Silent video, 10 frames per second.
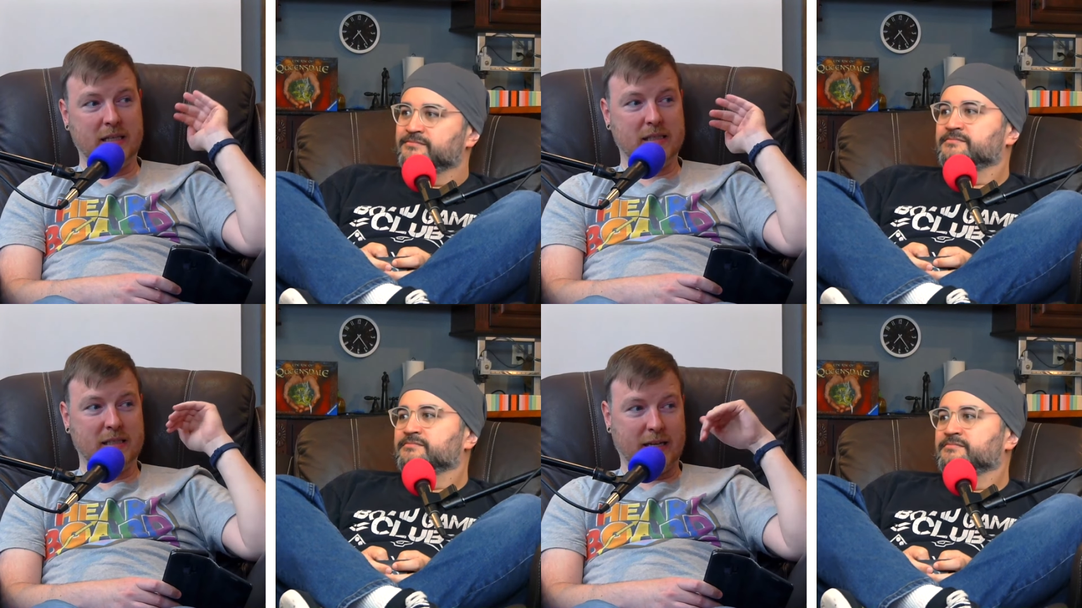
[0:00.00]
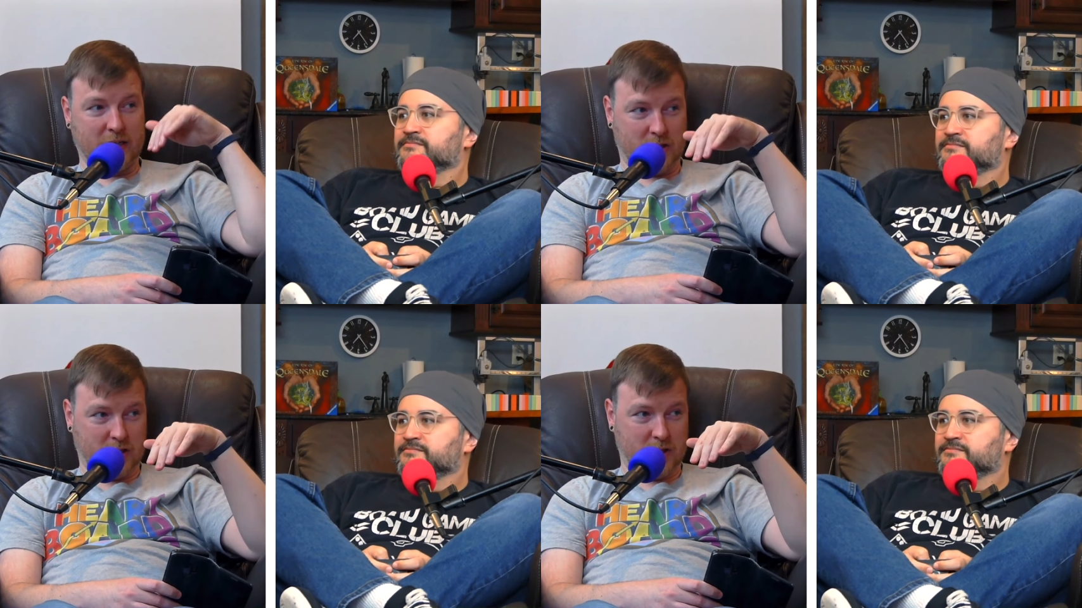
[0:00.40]

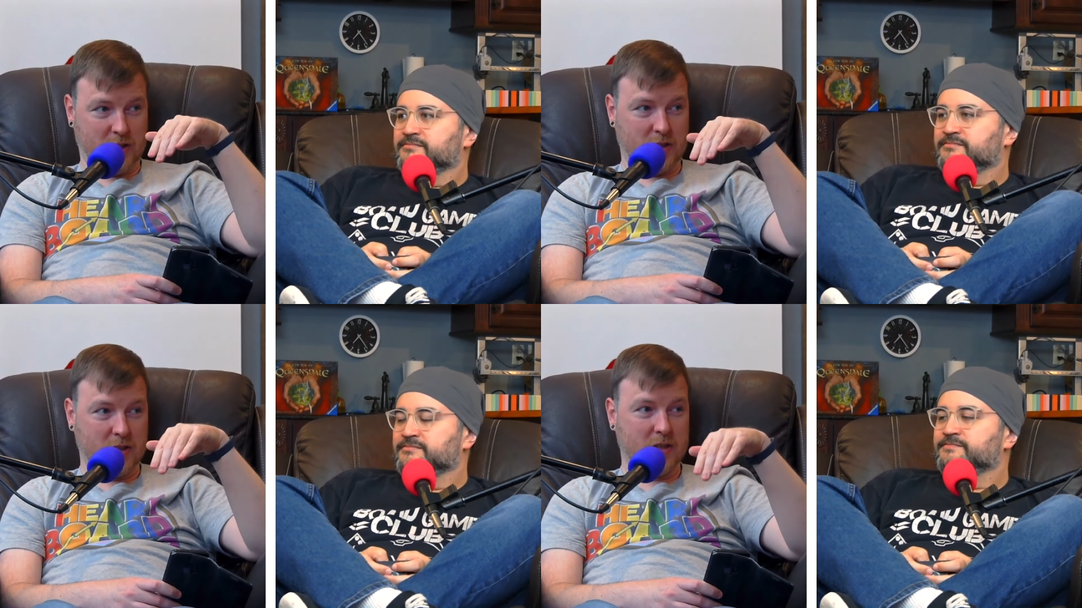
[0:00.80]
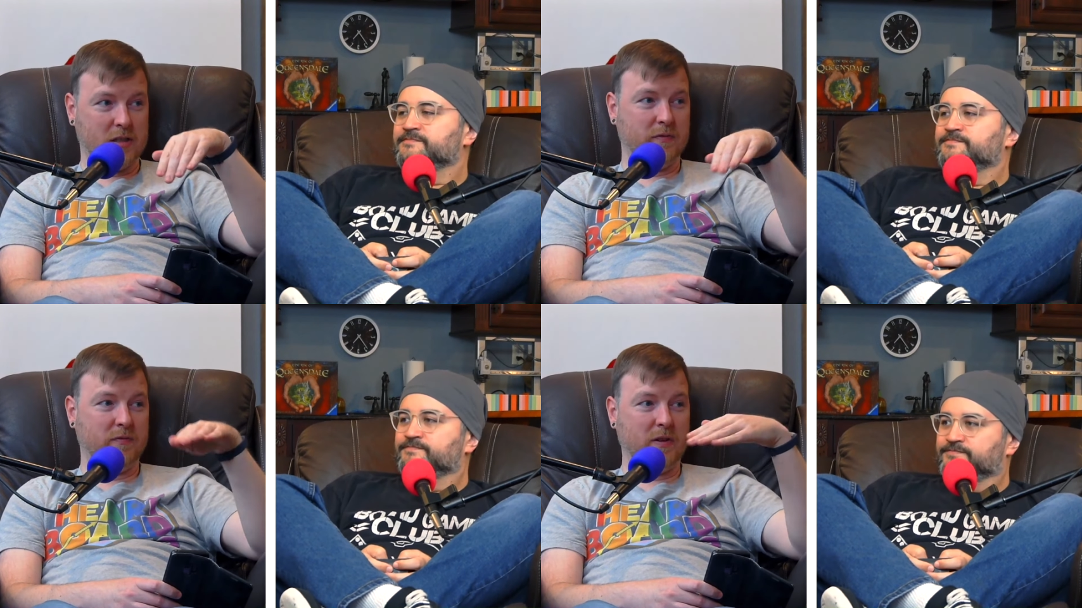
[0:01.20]
Speaker 1: sessions.
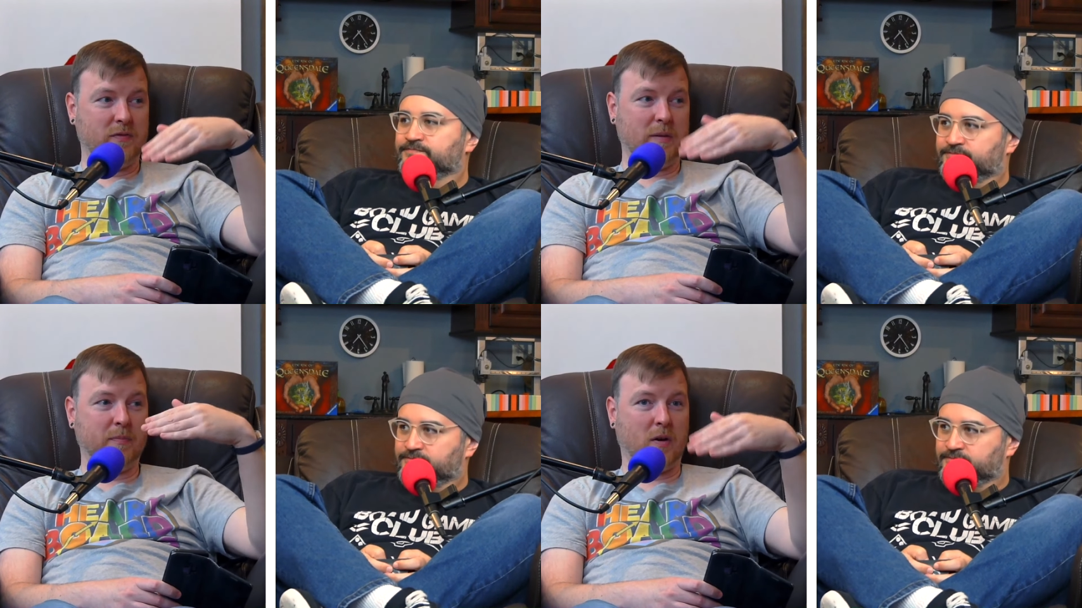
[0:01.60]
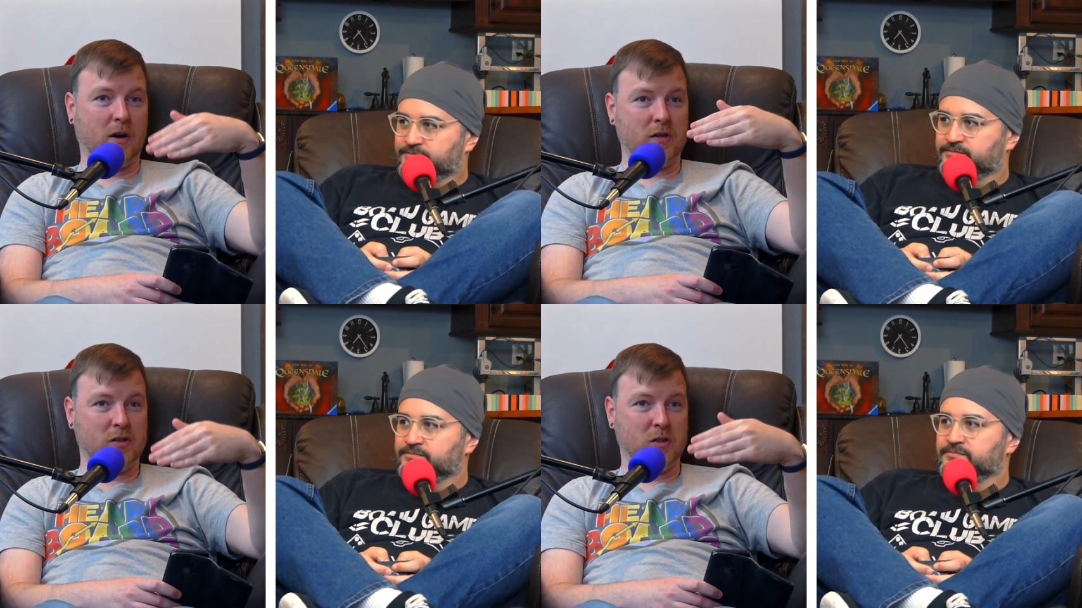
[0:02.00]
50
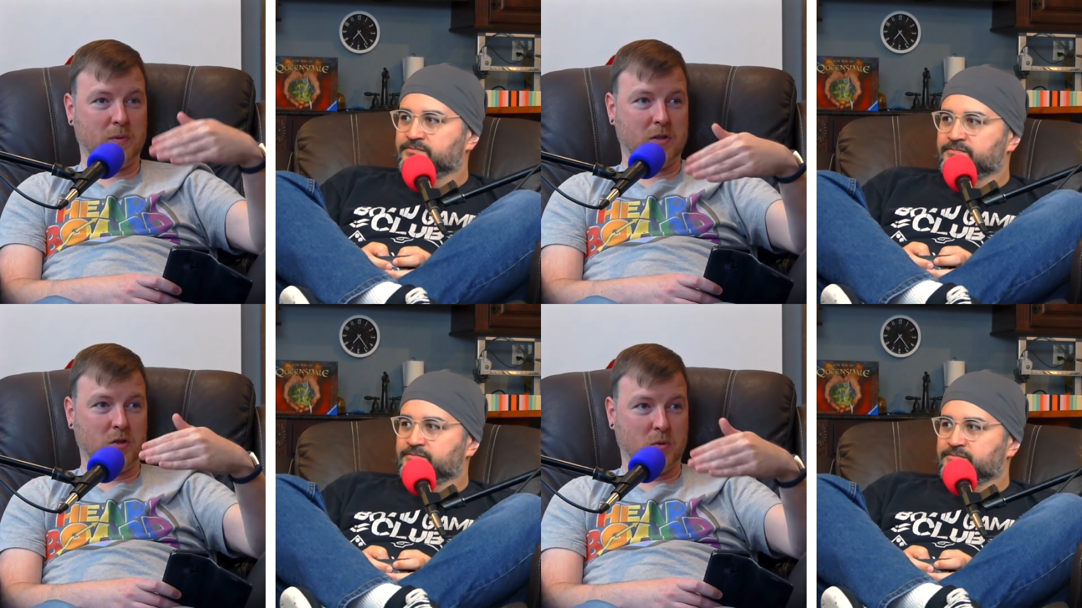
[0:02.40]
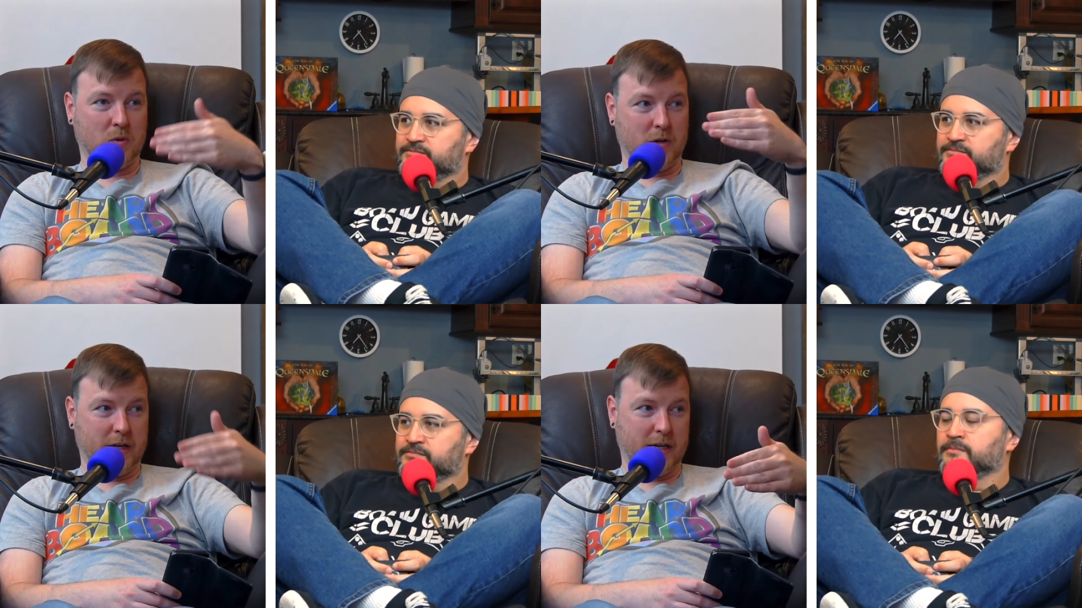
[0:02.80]
parts to a
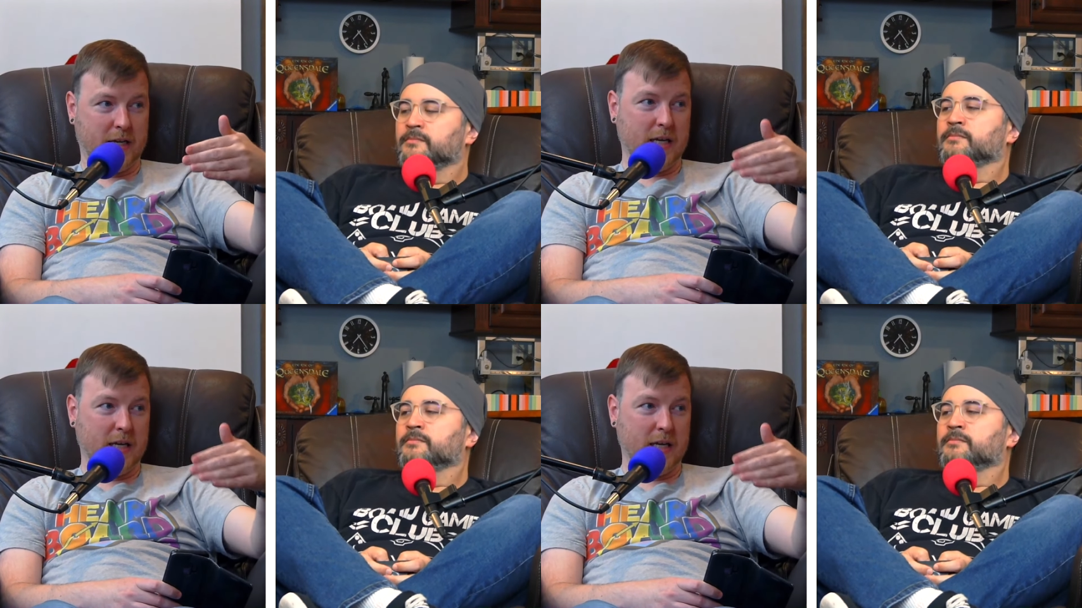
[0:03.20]
story.